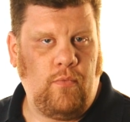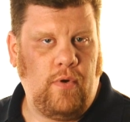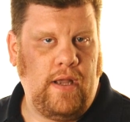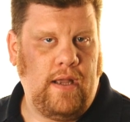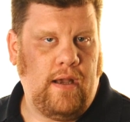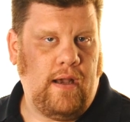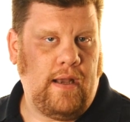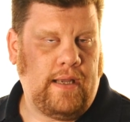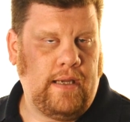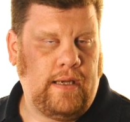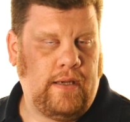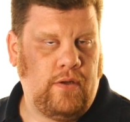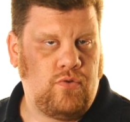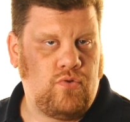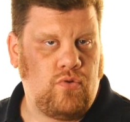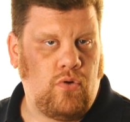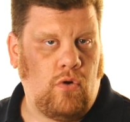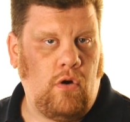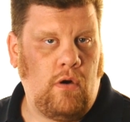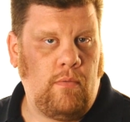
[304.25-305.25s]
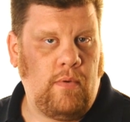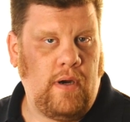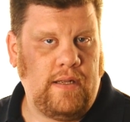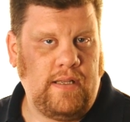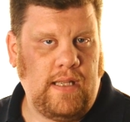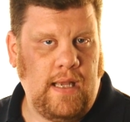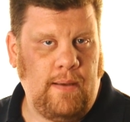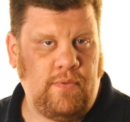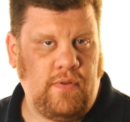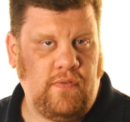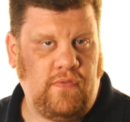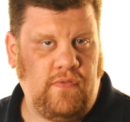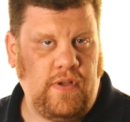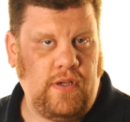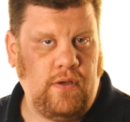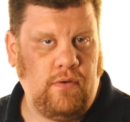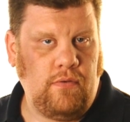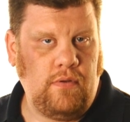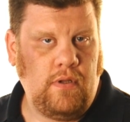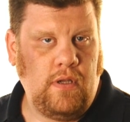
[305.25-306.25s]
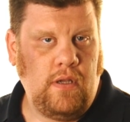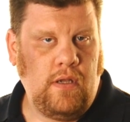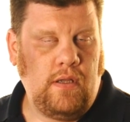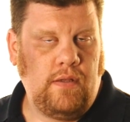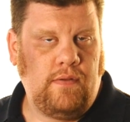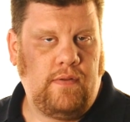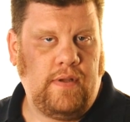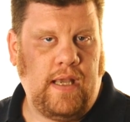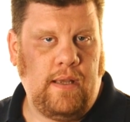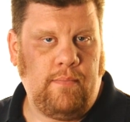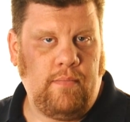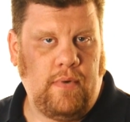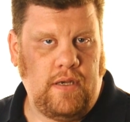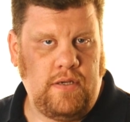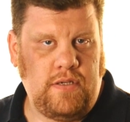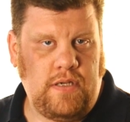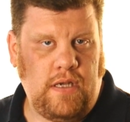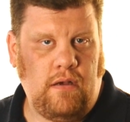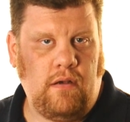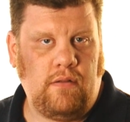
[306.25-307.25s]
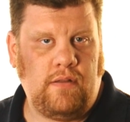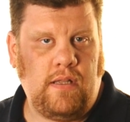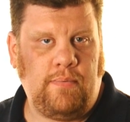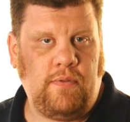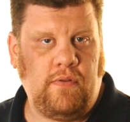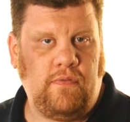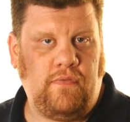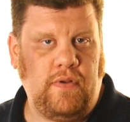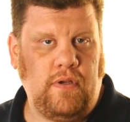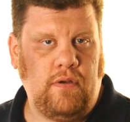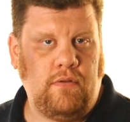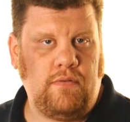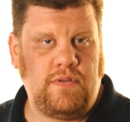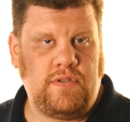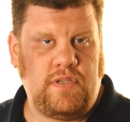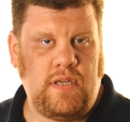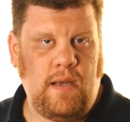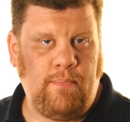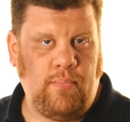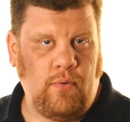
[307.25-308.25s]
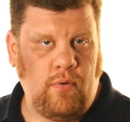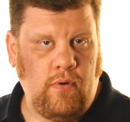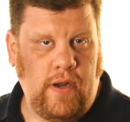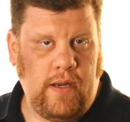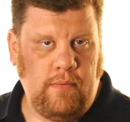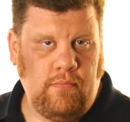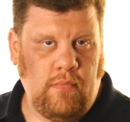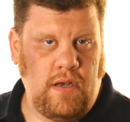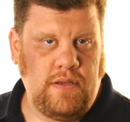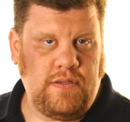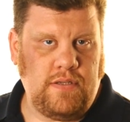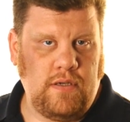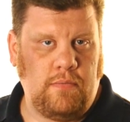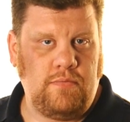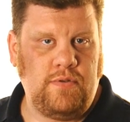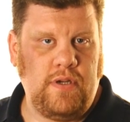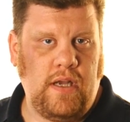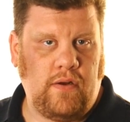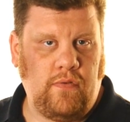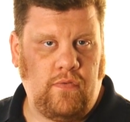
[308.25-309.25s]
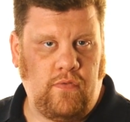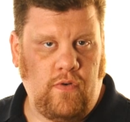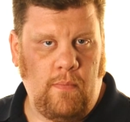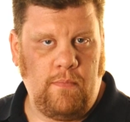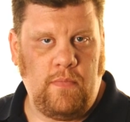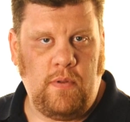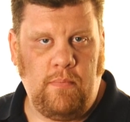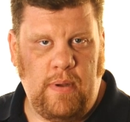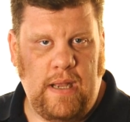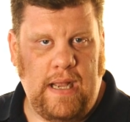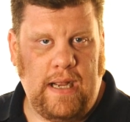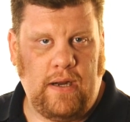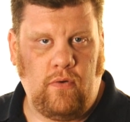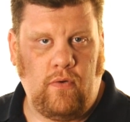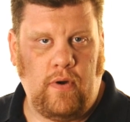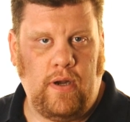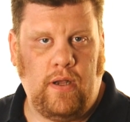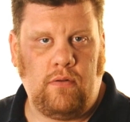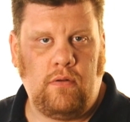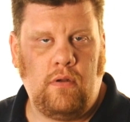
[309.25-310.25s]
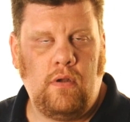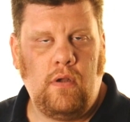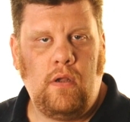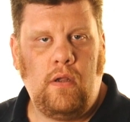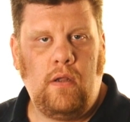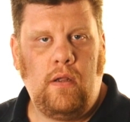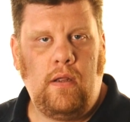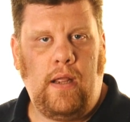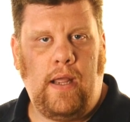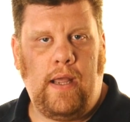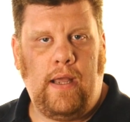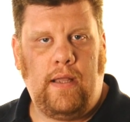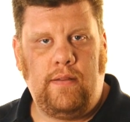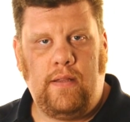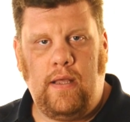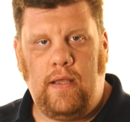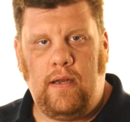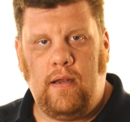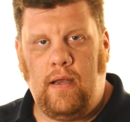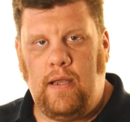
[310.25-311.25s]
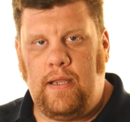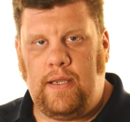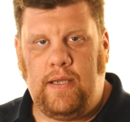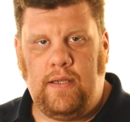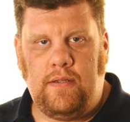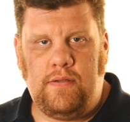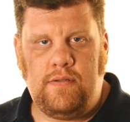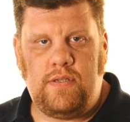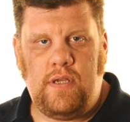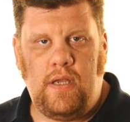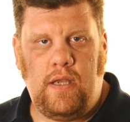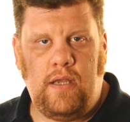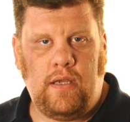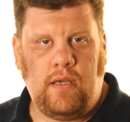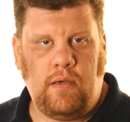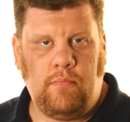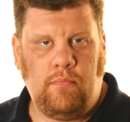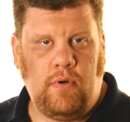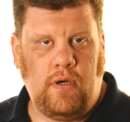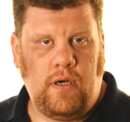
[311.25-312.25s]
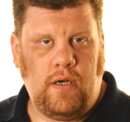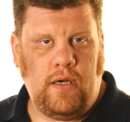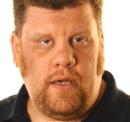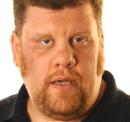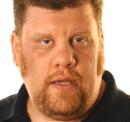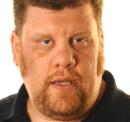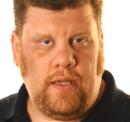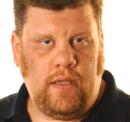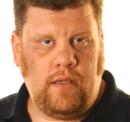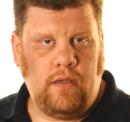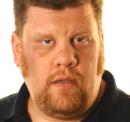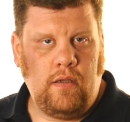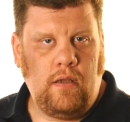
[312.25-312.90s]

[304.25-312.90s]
way I can control my depth of field to get my shallow depth of field, separate my subject from the background, and then I can take my